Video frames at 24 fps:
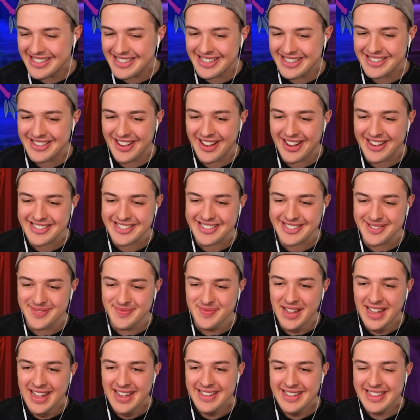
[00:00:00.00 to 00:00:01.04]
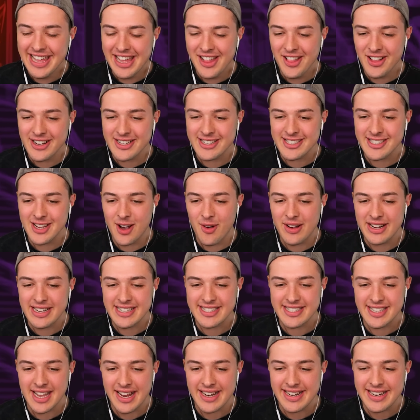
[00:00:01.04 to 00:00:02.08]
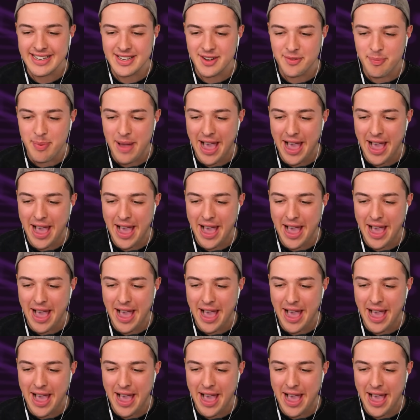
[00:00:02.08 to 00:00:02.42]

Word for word: is awesome. They look so excited to